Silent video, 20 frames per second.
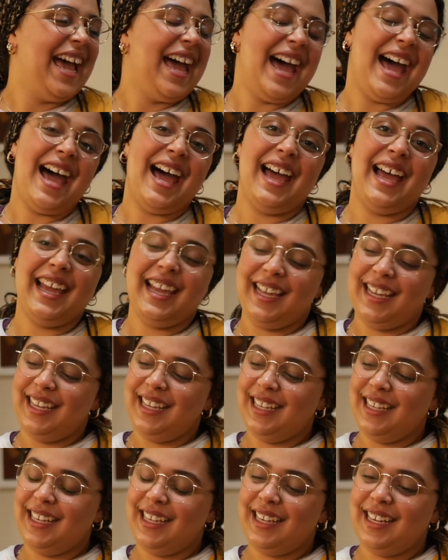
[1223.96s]

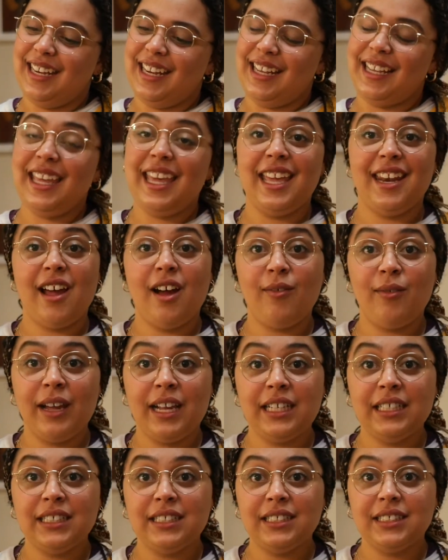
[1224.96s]
I cannot
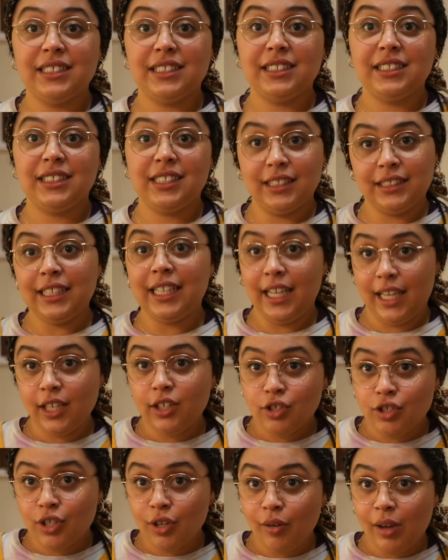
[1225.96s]
wait to dig
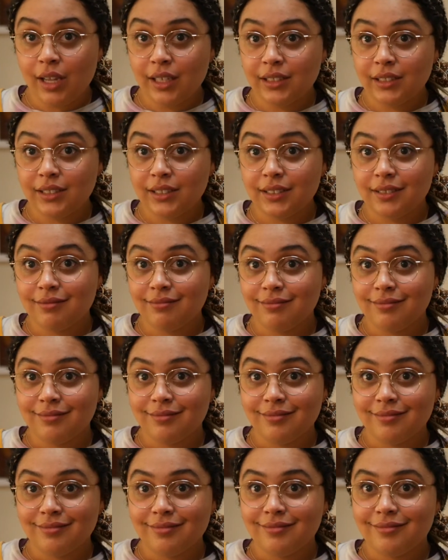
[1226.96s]
into it.
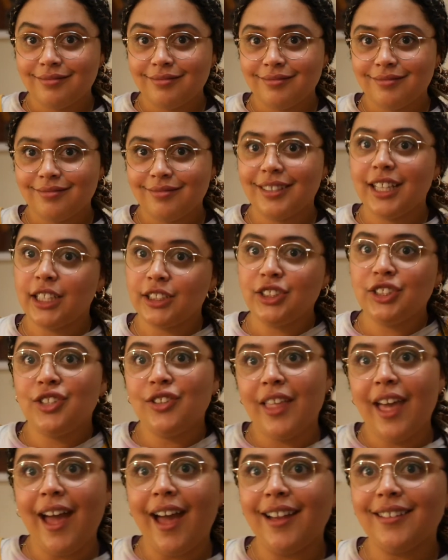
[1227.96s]
Let's do
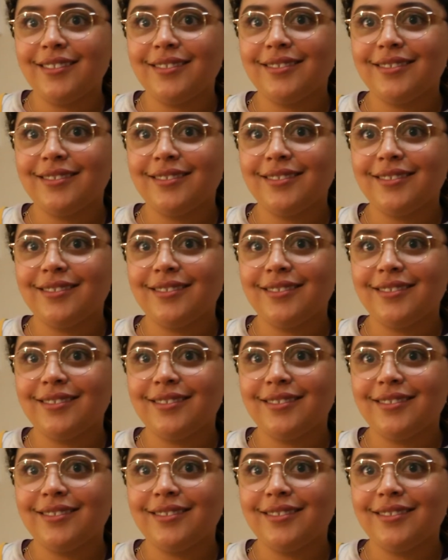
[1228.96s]
that.